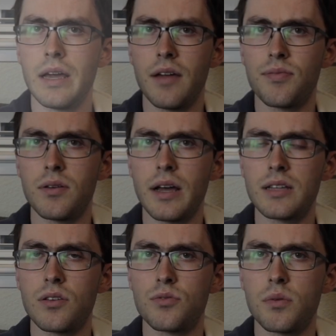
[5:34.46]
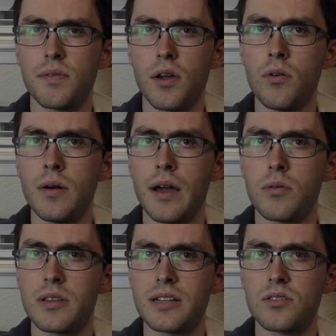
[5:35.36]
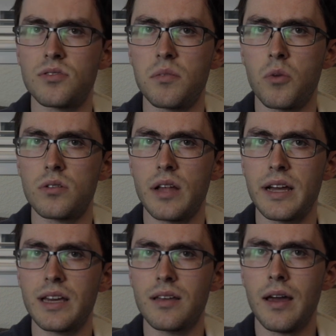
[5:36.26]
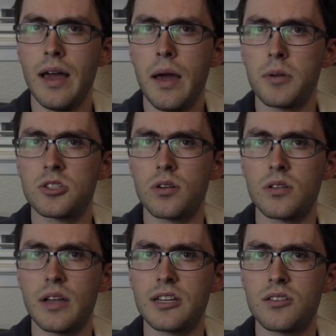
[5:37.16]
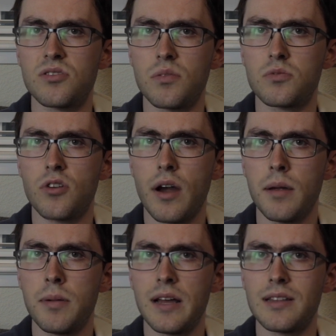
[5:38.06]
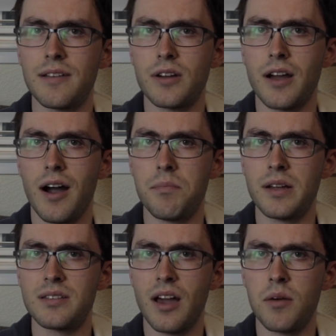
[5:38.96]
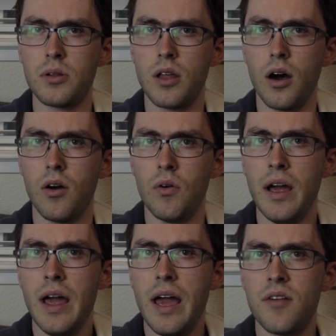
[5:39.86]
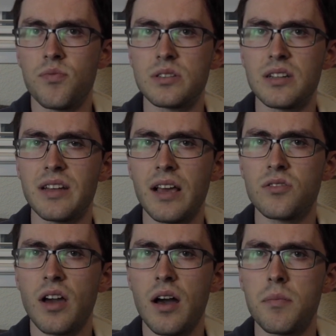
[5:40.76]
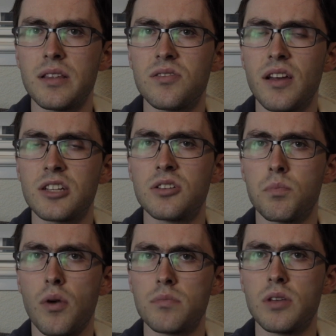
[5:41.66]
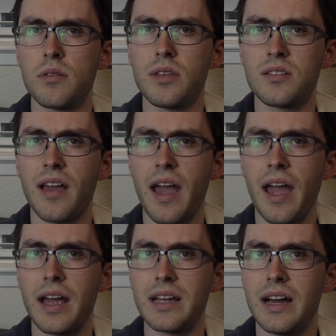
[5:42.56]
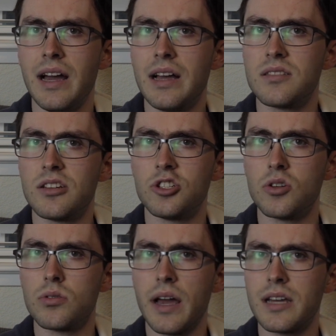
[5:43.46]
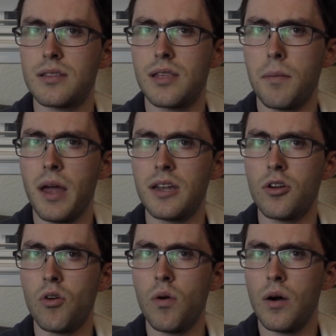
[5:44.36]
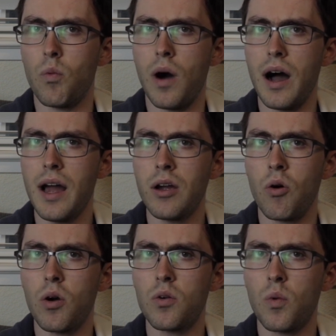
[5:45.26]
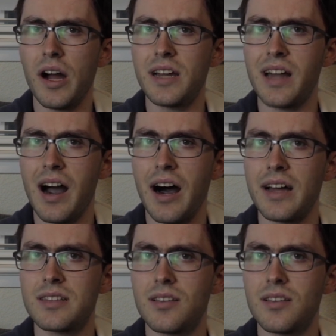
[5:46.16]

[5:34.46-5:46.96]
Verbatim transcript: If you like this review and would like to see more like it, be sure to like and subscribe and leave a comment down below. And for today's comment section prompt of the day, did you like the menu? Why or why not?